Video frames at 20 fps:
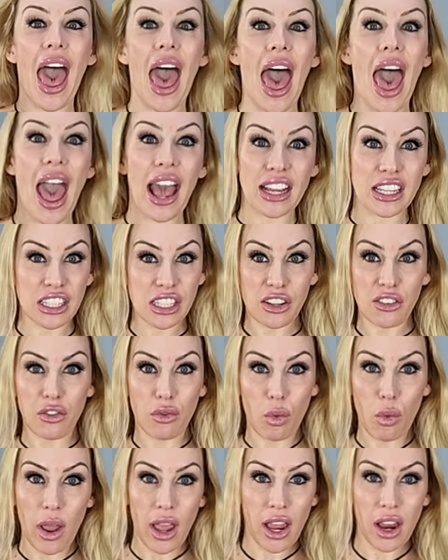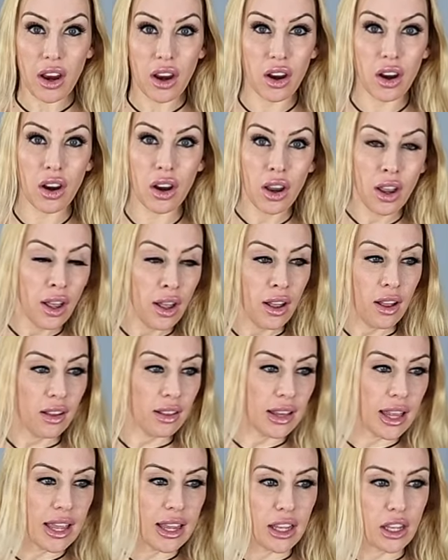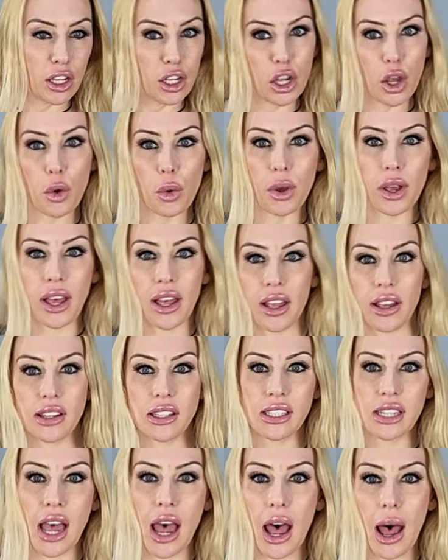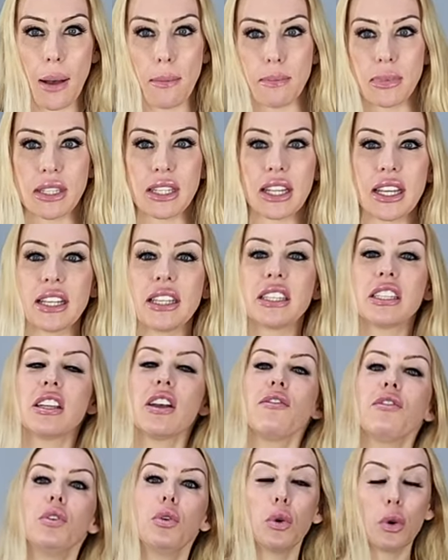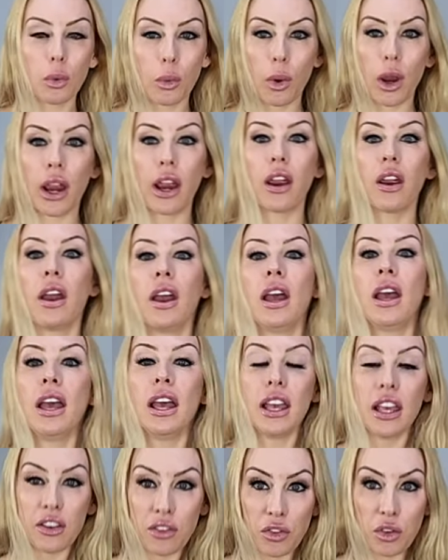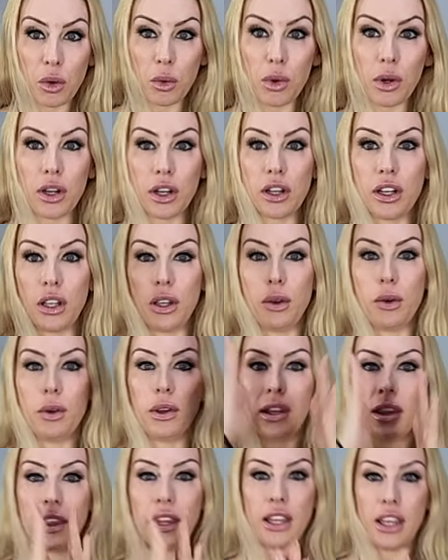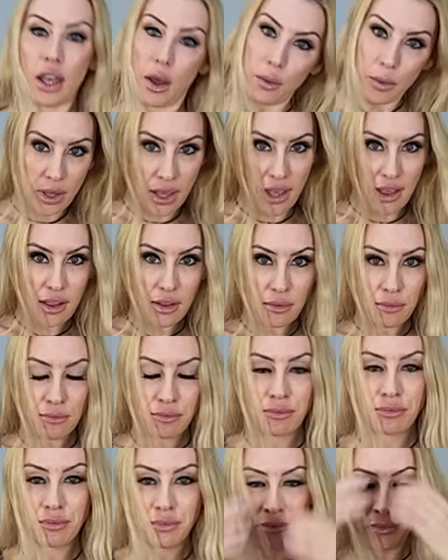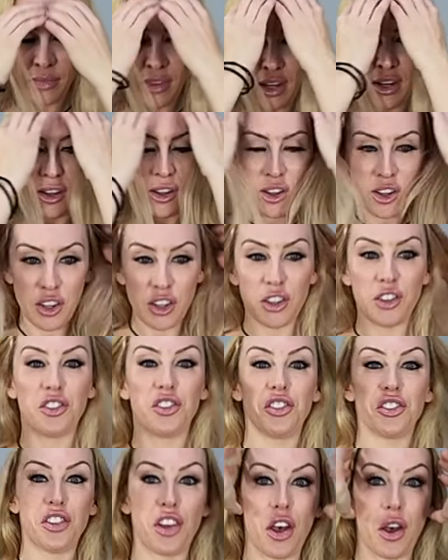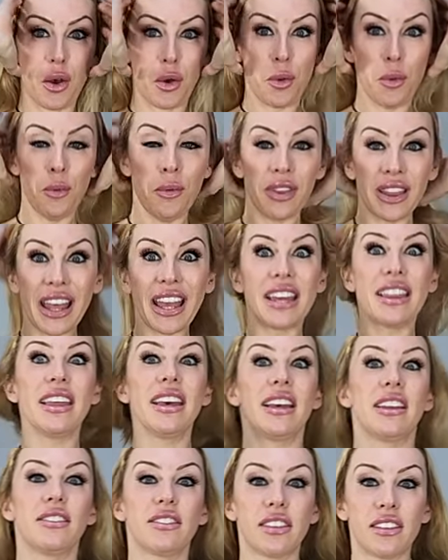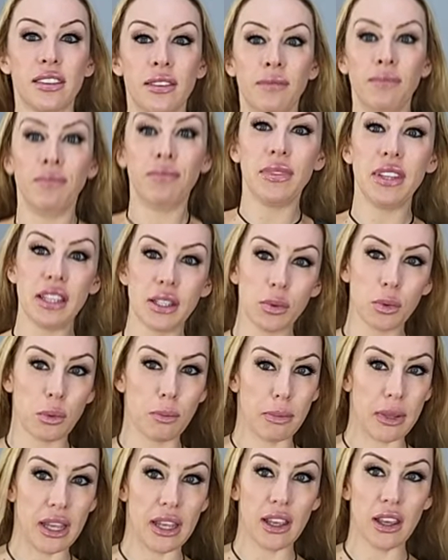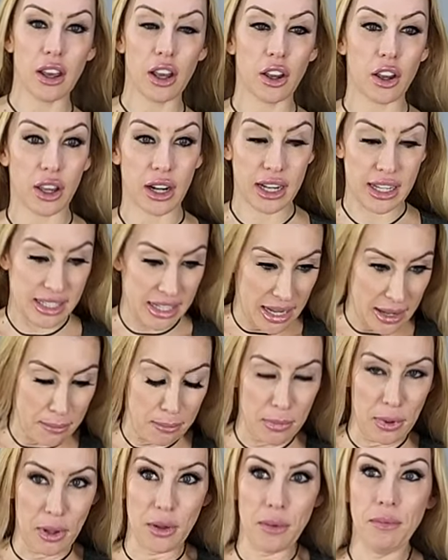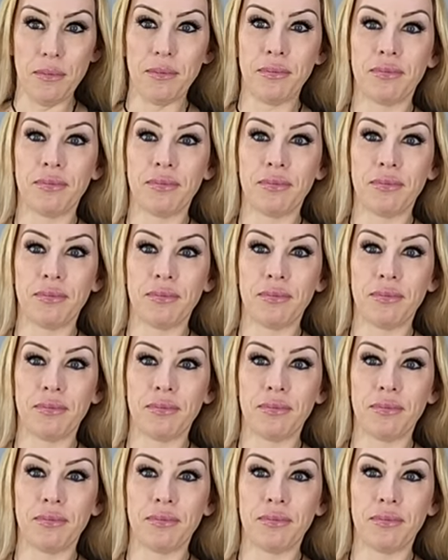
activewear, like yoga tops, like stuff you would wear if you were to do the yoga. So, like this would be a good example.